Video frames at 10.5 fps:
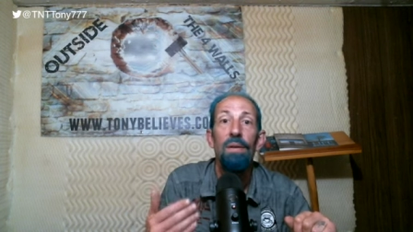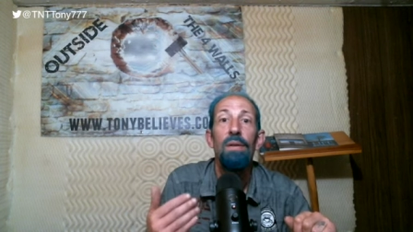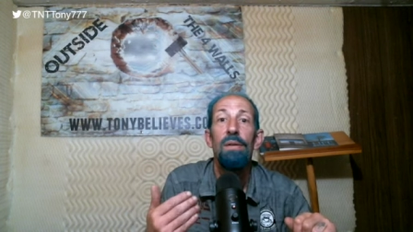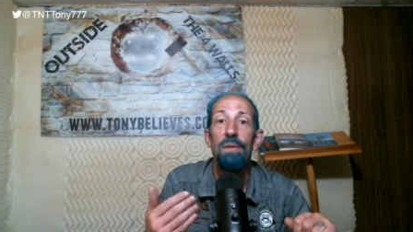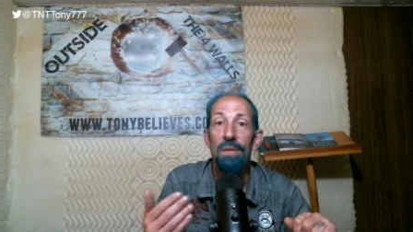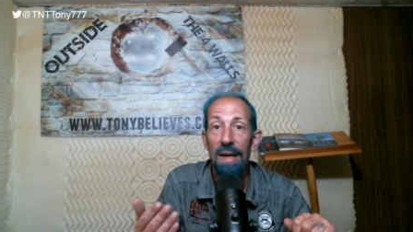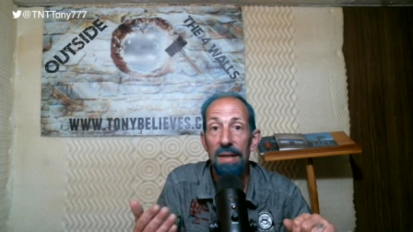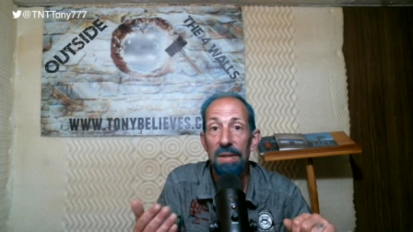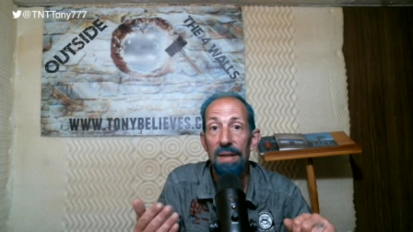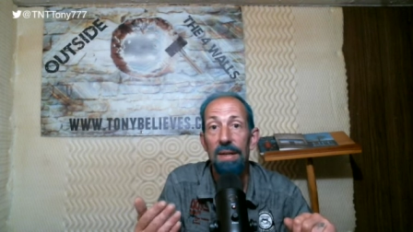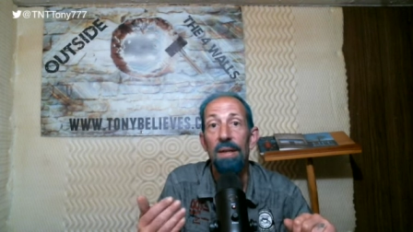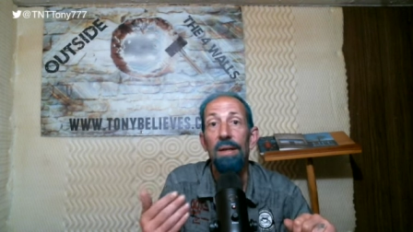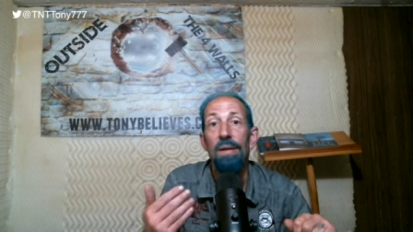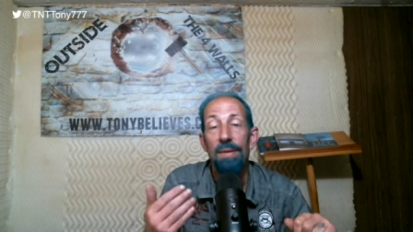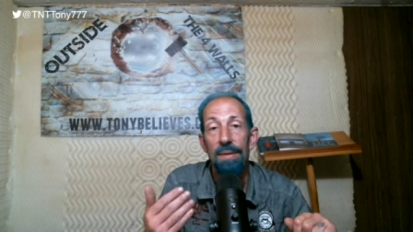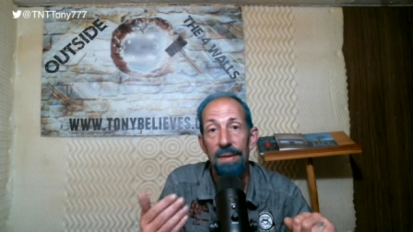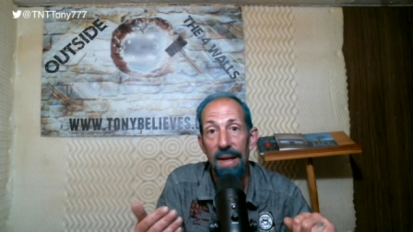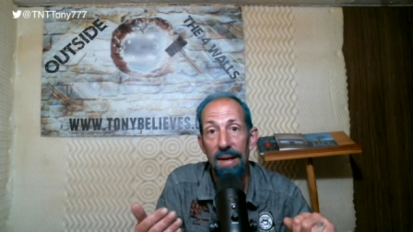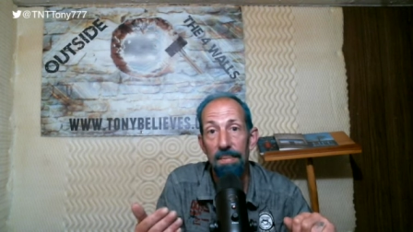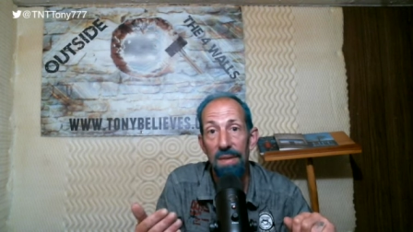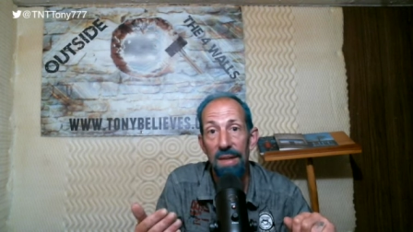Satan,
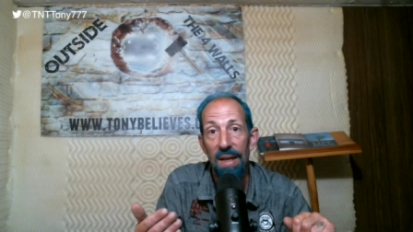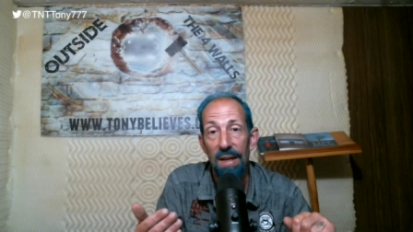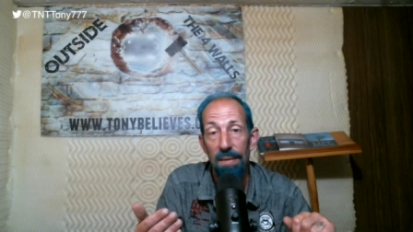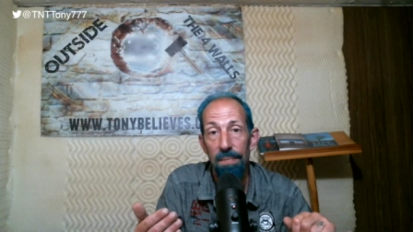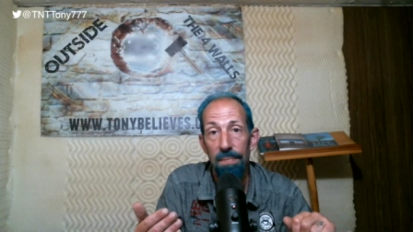same thing.